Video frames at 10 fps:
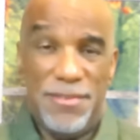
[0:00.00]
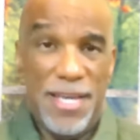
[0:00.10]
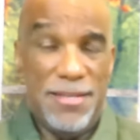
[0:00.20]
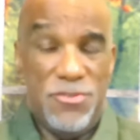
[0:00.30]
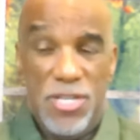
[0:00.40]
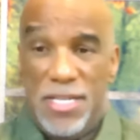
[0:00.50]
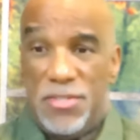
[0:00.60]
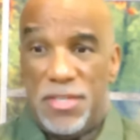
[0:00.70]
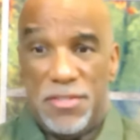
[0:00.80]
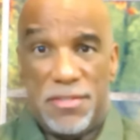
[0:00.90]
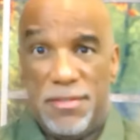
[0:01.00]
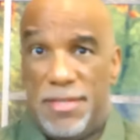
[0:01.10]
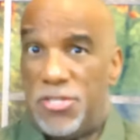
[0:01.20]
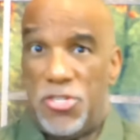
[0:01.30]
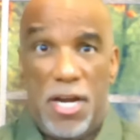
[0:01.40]
in Jesus'
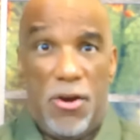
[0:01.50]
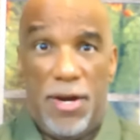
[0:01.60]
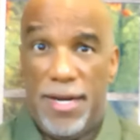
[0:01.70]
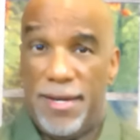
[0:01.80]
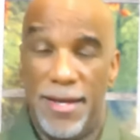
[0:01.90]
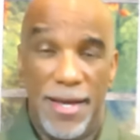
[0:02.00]
dictionary,